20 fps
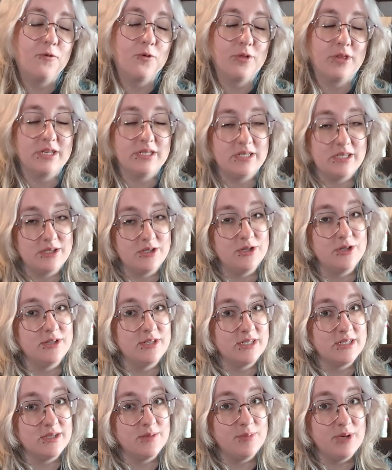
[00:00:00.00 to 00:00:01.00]
for the sister
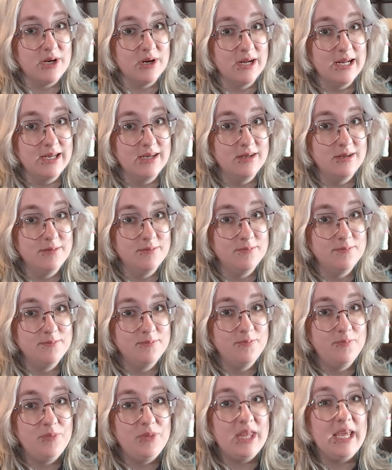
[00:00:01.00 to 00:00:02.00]
disappearing.
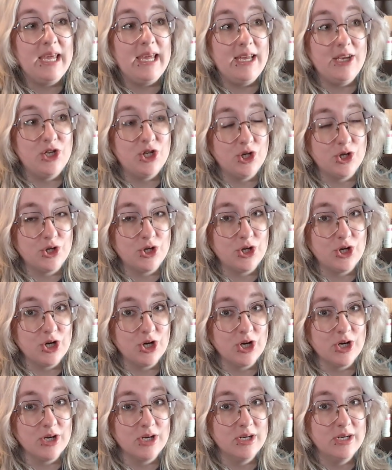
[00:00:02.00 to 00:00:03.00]
He took
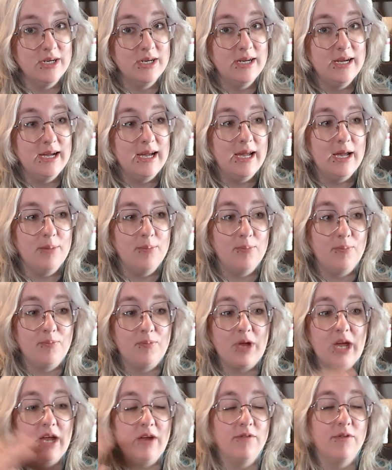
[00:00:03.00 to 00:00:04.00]
her and
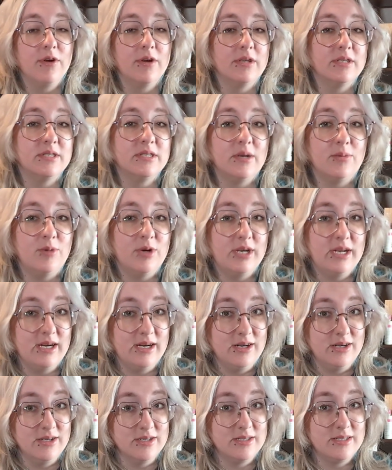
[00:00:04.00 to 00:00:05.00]
gave her to someone
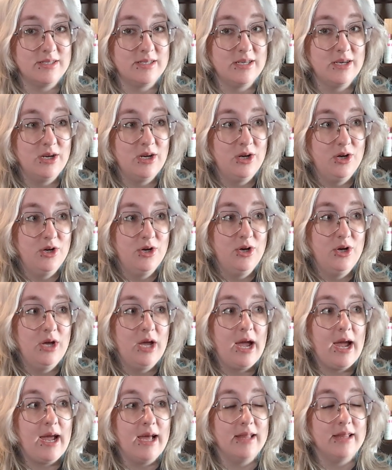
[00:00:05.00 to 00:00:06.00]
else,
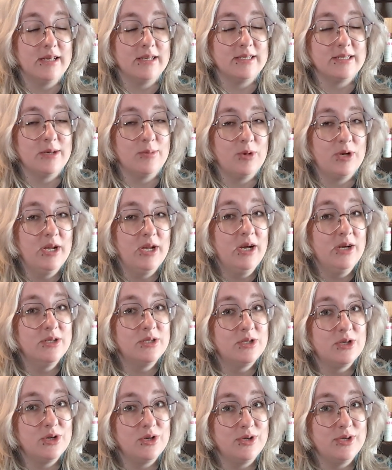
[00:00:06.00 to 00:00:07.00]
and this someone
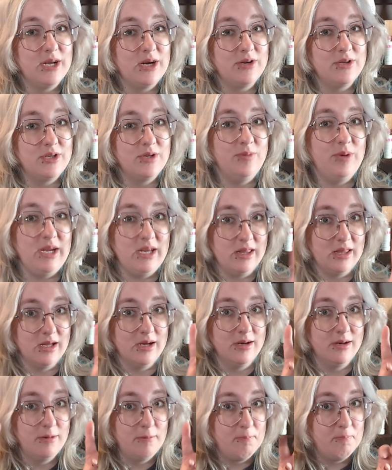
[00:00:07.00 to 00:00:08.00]
else turned out to be
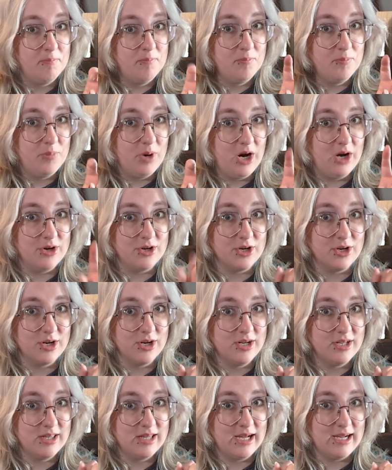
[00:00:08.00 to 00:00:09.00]
the
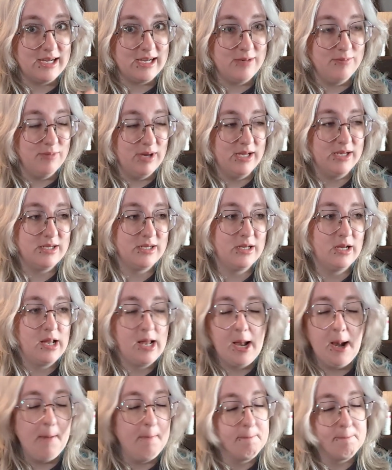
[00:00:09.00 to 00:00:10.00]
potter that he met.
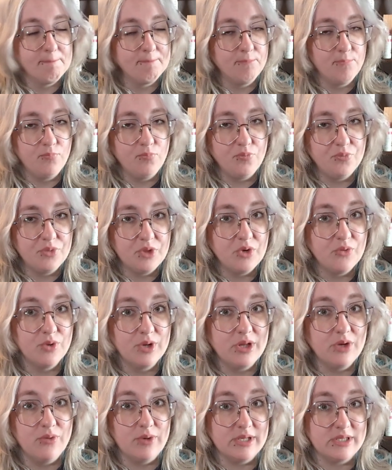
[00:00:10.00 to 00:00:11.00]

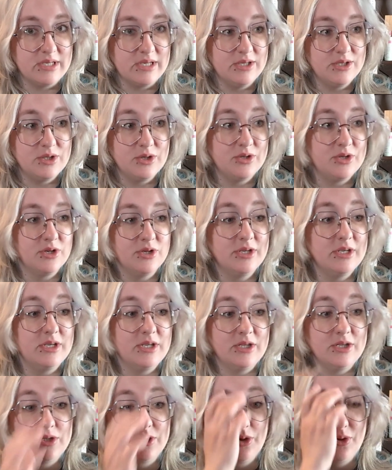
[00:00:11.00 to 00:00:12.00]
Really wasn't. So it turned
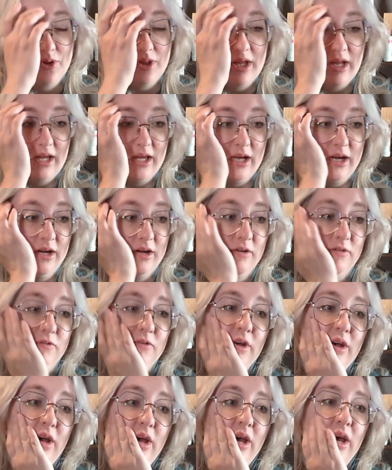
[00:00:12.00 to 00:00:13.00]
into this whole thing
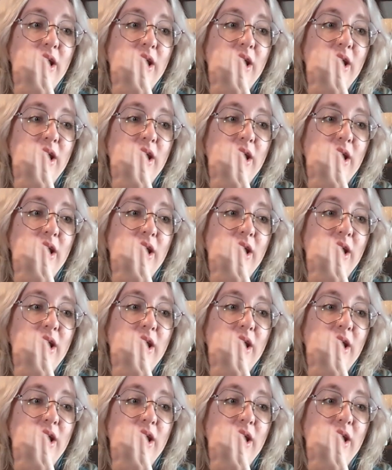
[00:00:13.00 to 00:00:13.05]
of